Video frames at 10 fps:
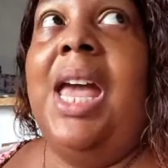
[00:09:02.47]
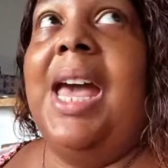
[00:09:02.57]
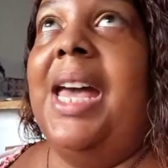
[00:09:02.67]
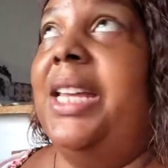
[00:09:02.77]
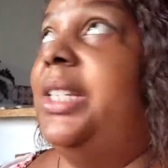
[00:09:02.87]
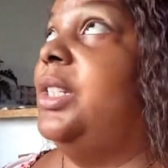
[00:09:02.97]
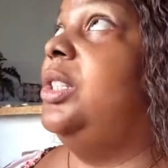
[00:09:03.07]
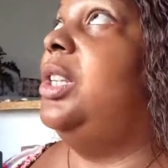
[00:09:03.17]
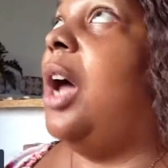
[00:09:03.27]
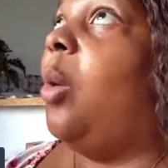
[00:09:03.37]
and
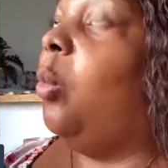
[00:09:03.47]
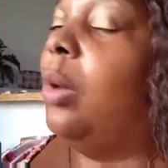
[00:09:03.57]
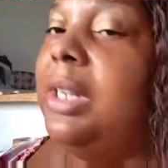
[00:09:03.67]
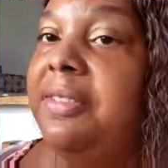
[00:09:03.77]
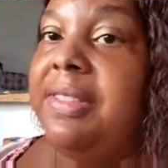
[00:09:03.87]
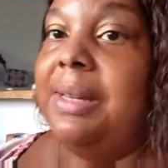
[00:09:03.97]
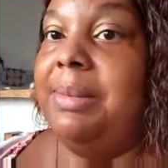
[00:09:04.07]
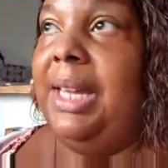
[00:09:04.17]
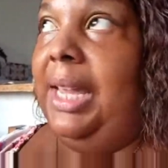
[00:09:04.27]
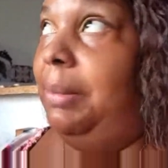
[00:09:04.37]
not one of them
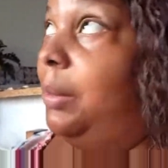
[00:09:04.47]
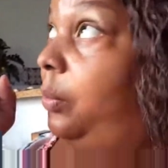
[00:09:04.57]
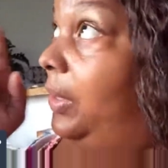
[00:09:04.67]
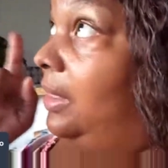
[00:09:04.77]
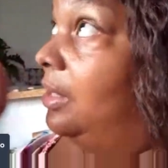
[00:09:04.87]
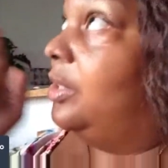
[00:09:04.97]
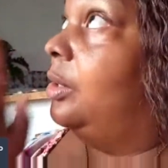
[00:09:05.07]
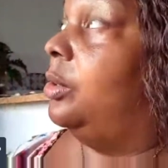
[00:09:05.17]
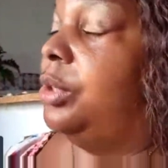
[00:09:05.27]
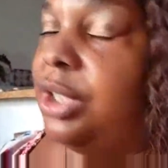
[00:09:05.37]
came up with this
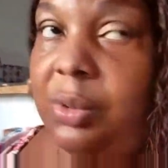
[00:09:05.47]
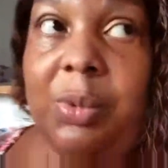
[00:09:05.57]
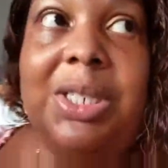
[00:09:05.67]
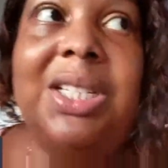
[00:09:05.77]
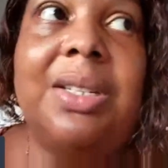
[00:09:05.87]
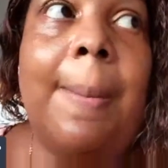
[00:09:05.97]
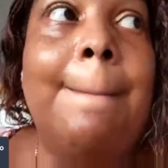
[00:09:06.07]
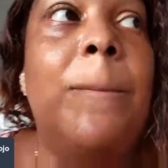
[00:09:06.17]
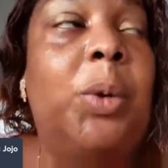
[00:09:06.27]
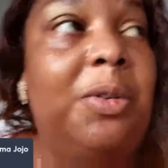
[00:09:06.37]
solution, which is
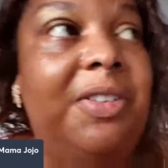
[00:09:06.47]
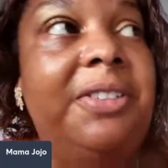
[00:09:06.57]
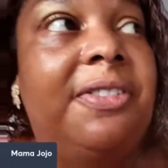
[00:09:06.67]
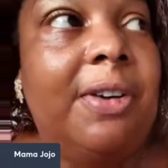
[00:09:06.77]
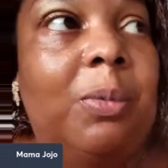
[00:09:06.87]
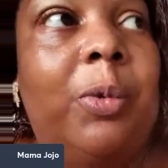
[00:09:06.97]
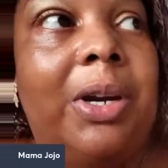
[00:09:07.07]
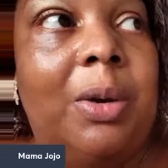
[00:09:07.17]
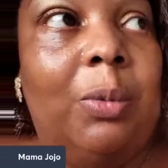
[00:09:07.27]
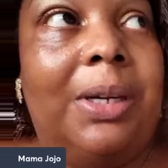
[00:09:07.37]
move it from
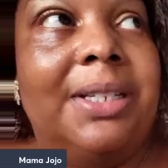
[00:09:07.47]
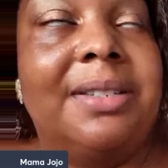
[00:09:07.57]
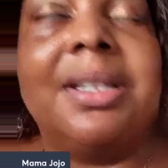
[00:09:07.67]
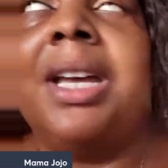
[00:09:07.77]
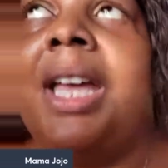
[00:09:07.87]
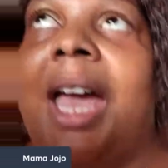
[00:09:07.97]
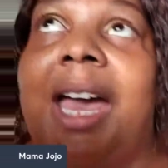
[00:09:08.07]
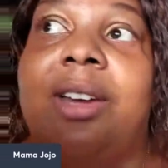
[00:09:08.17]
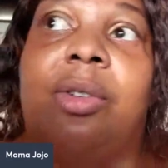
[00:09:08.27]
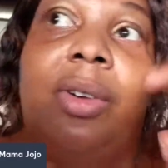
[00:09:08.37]
where it was
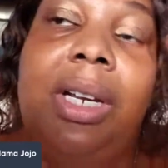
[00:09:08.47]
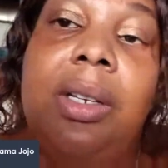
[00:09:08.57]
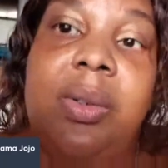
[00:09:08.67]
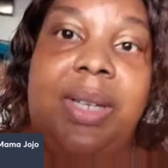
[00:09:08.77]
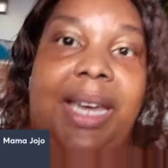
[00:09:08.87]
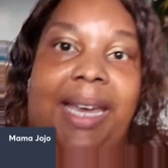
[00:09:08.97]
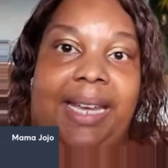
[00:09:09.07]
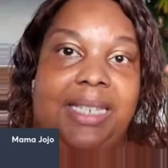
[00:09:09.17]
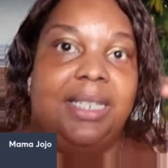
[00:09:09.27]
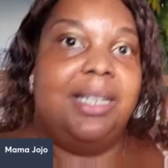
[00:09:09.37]
and
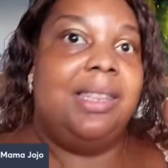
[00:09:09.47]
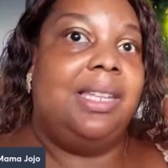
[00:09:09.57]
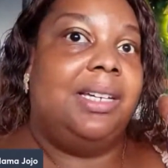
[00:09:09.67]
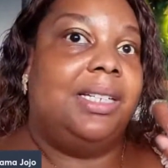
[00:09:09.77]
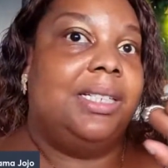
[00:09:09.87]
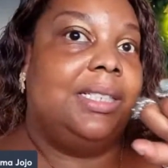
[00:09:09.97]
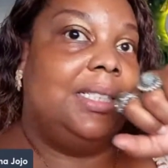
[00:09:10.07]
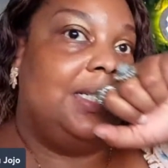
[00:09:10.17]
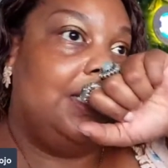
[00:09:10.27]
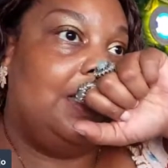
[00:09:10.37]
relocate
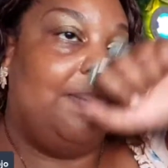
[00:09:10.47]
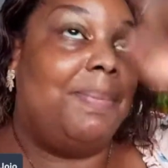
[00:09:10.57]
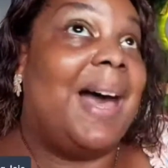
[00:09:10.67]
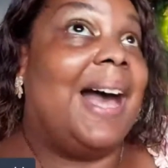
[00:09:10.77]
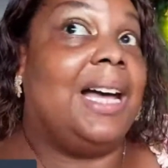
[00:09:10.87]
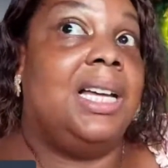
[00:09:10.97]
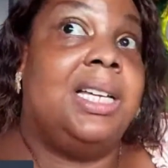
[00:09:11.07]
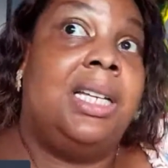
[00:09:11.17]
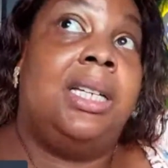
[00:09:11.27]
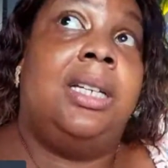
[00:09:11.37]
the back
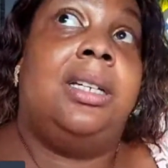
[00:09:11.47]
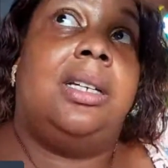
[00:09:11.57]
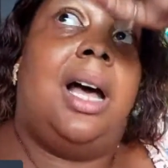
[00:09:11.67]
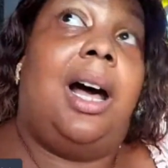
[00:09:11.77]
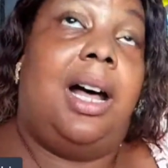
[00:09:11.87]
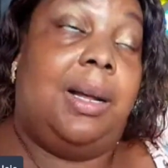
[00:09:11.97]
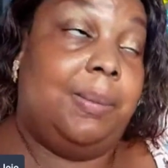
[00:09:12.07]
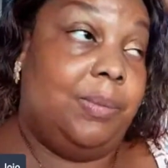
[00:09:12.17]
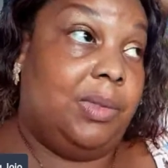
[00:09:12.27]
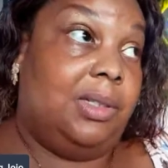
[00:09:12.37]

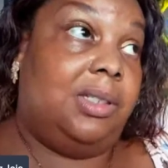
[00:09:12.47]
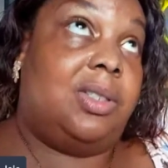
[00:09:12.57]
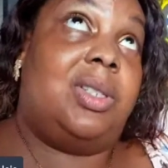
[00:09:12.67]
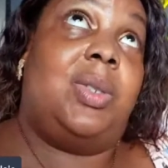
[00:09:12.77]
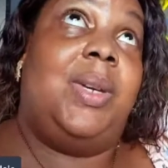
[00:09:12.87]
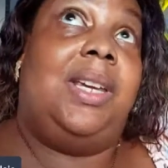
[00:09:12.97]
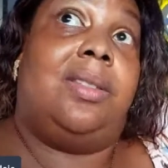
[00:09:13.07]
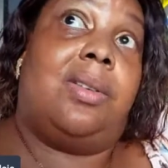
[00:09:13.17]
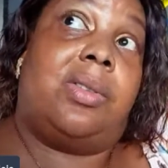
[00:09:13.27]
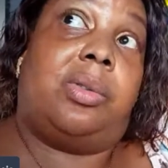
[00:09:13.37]
to
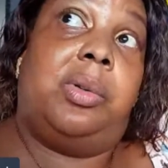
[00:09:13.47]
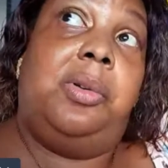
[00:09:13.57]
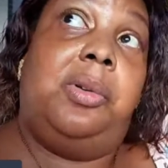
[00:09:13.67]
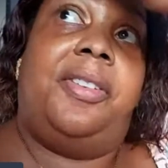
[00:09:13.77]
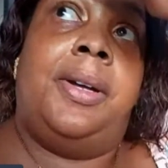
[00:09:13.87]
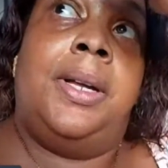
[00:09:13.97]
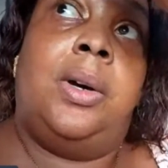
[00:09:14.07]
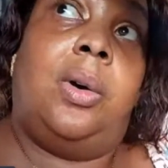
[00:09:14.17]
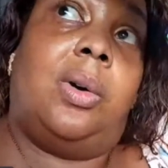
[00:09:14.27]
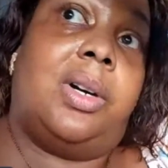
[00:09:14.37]
either the roof
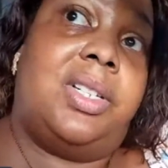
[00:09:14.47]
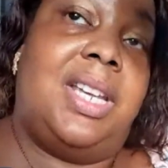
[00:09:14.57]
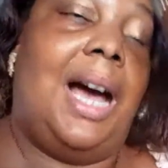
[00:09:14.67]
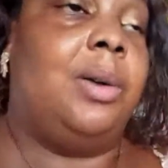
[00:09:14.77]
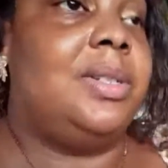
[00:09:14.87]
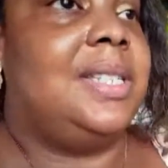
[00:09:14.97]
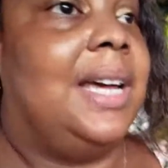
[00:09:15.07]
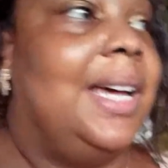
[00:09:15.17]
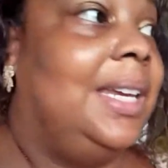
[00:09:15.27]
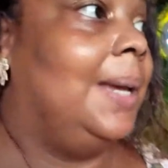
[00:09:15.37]
or to
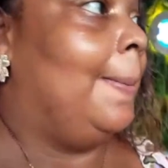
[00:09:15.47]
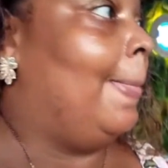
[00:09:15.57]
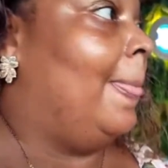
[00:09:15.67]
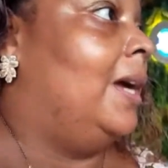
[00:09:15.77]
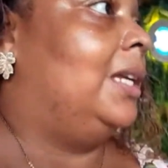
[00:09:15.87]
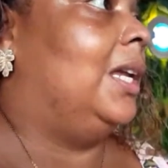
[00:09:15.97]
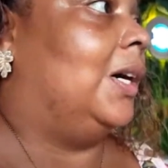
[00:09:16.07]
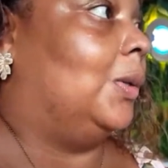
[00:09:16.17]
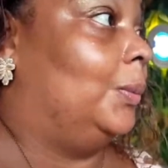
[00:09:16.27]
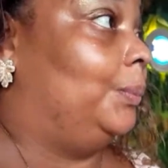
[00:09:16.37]
outside.
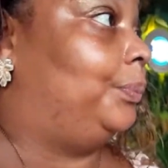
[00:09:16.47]
Now,